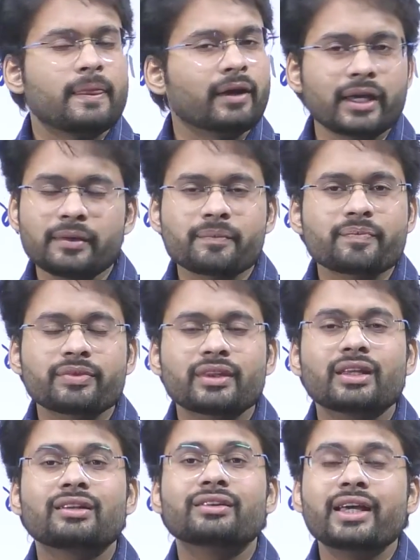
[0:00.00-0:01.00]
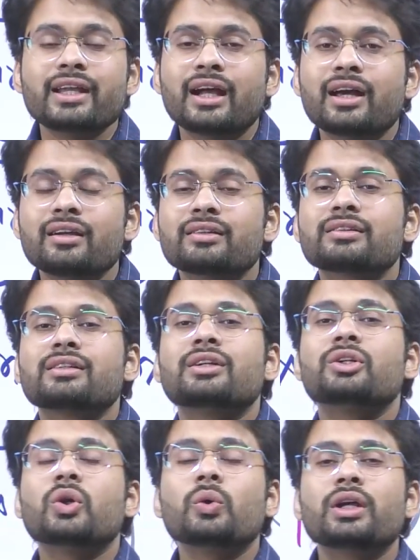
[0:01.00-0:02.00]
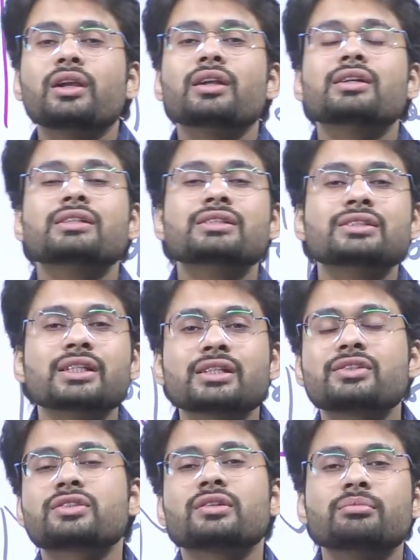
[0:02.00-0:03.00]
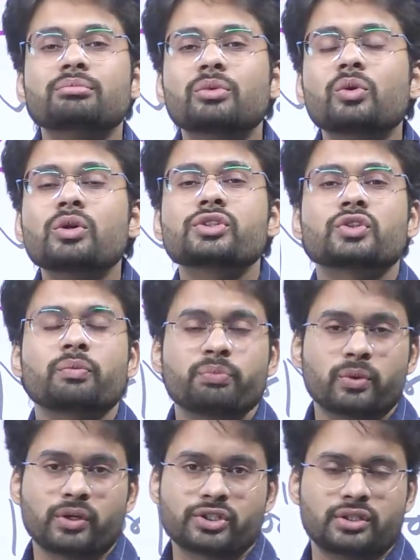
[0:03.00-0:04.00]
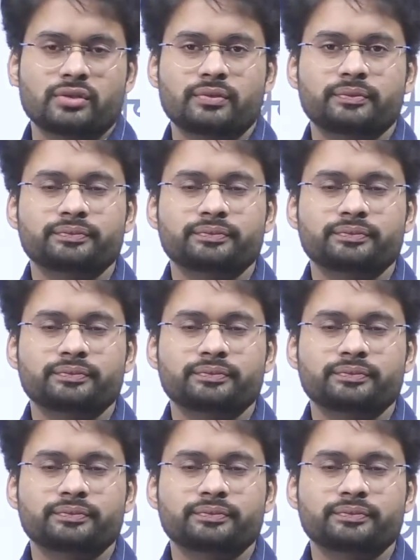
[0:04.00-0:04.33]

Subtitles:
Okay, there are total 6 modes of production.